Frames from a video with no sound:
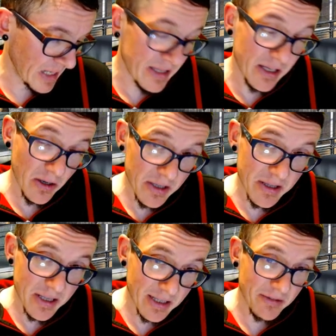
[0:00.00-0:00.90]
other
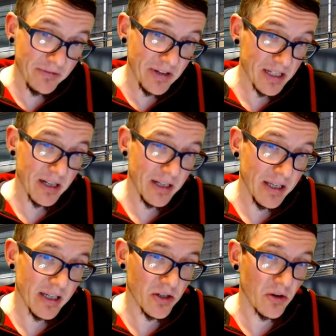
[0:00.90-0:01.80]
thing, the fiscal
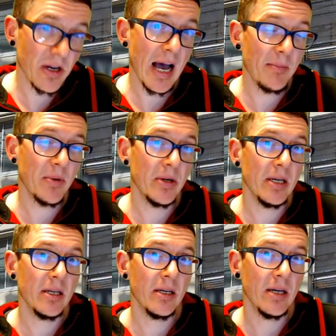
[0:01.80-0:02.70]
year is going to happen
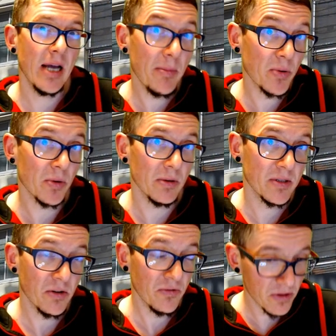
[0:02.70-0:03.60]
in April.
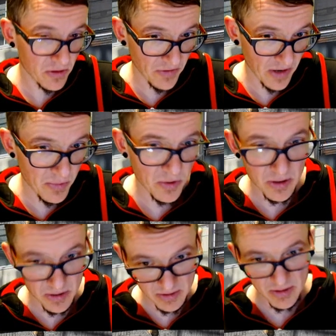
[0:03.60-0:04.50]
So 1st of
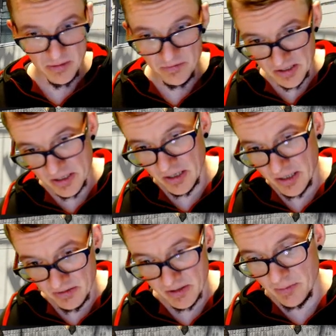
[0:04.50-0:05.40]
April, the fiscal
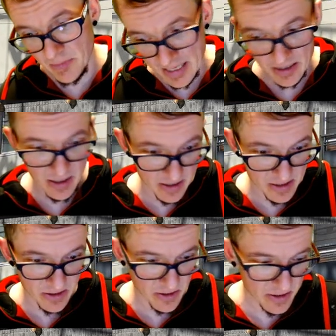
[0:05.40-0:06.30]
year in Japan kind of
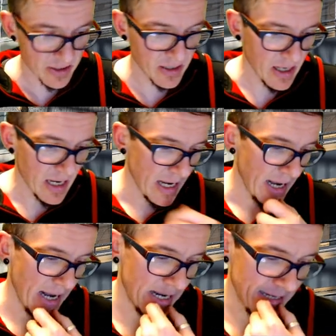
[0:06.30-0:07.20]
starts.
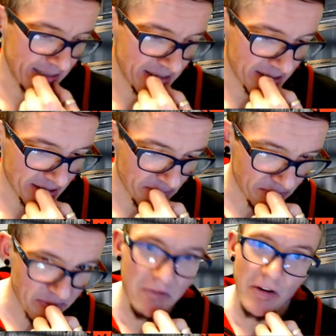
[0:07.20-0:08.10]
And that's
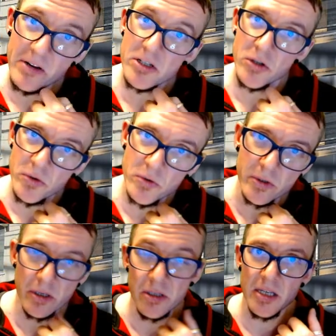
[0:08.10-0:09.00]
very
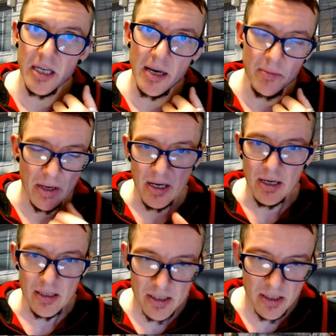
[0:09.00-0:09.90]
soon, TN.
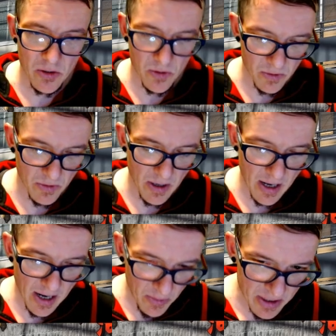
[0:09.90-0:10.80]
So
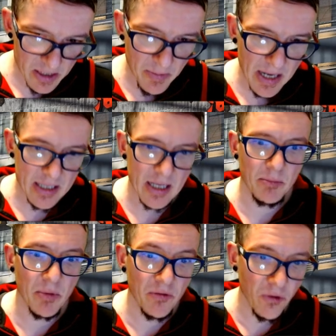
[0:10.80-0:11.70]
I would expect that
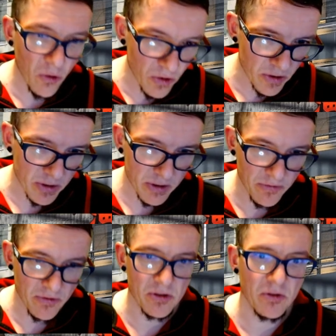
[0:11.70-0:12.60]
before the
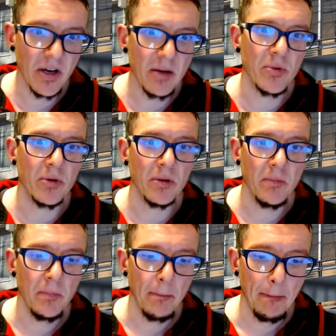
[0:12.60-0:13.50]
1st of April,
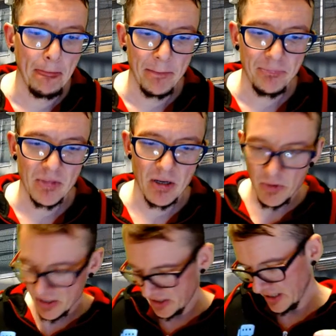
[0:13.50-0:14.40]

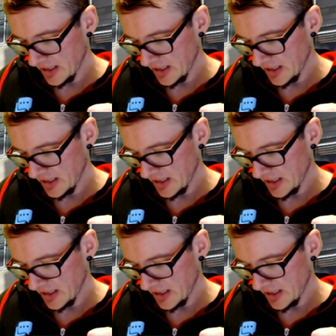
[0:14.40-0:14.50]
which is